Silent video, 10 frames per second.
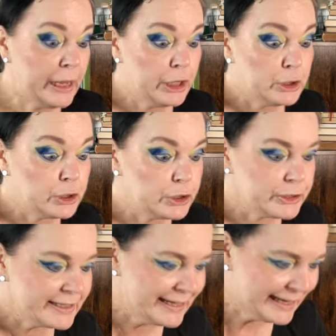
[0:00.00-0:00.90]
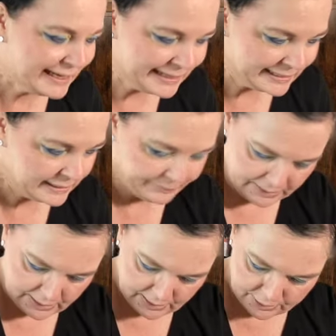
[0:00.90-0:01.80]
Hold the line.
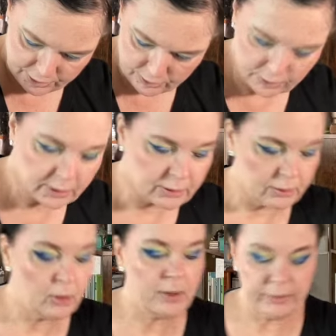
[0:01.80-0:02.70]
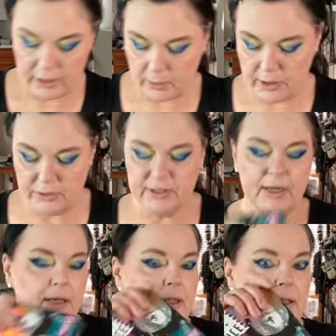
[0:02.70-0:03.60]
I don't think we used
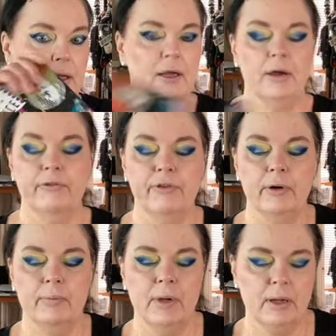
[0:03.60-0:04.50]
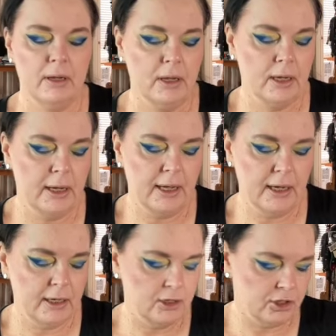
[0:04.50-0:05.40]
anything from
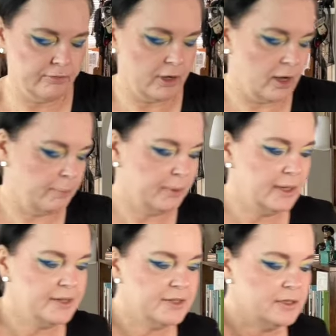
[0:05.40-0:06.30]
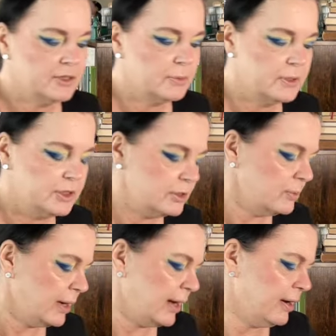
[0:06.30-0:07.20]
Age of Opulence. So we do
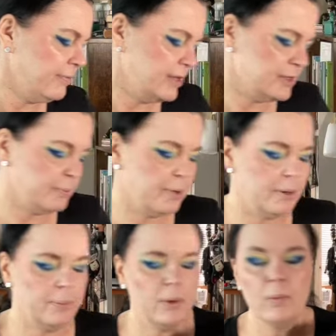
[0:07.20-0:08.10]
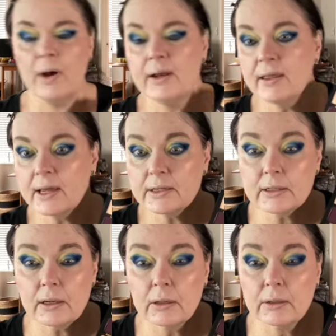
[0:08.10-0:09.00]
have this purple one that's
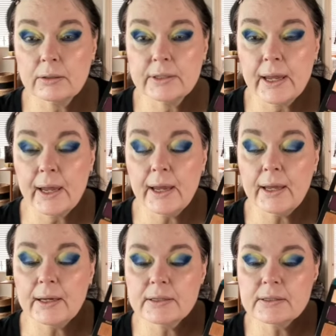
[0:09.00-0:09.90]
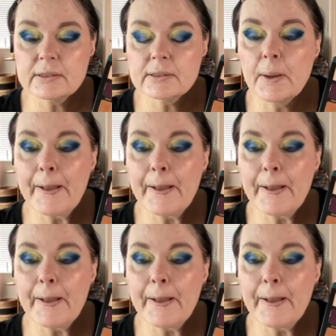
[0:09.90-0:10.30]
called Ace.